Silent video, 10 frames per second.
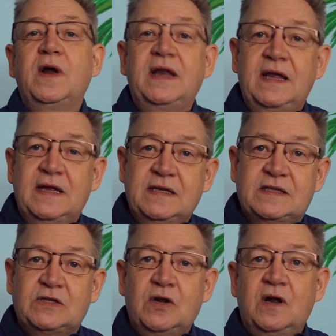
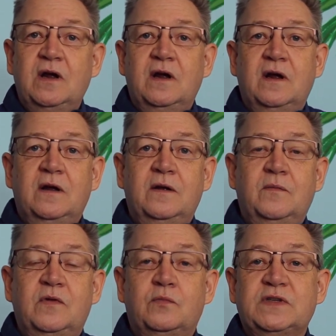is
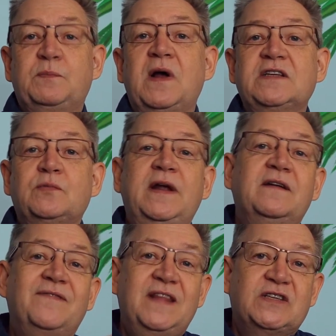the response rate
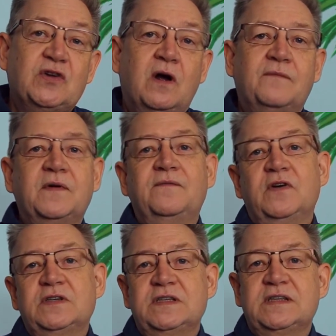of this offer
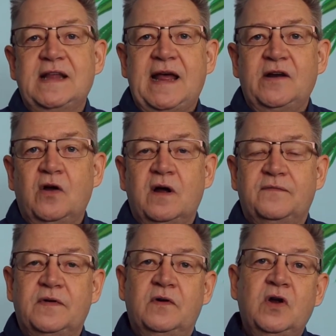versus that
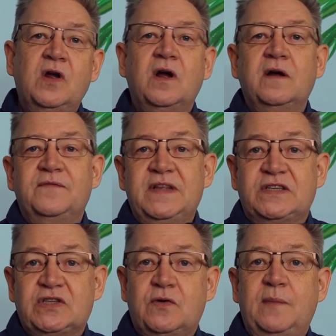offer? Of
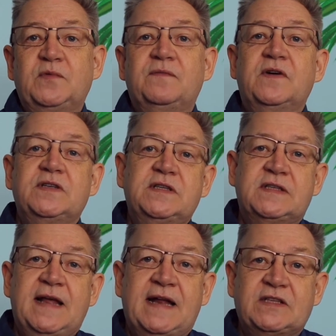this script
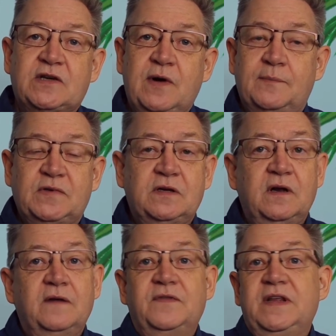versus that script?
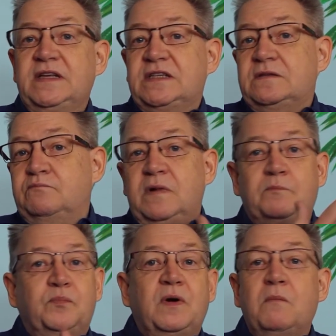Of this
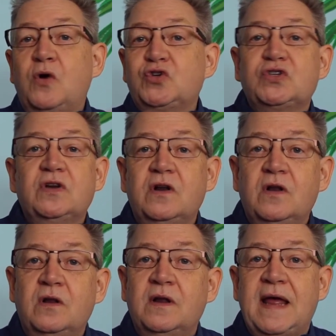
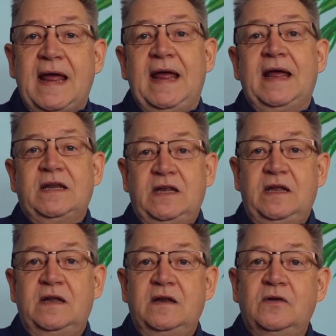promotional ad
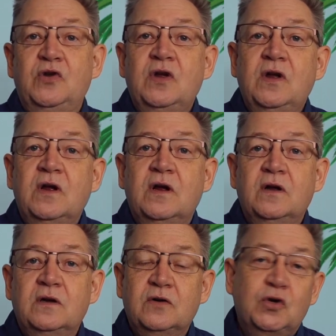in
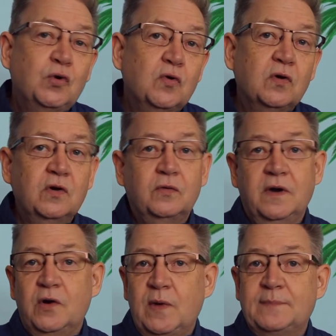Google or
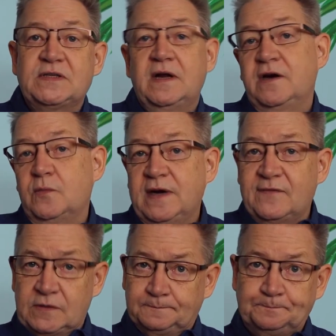on a website or whatever?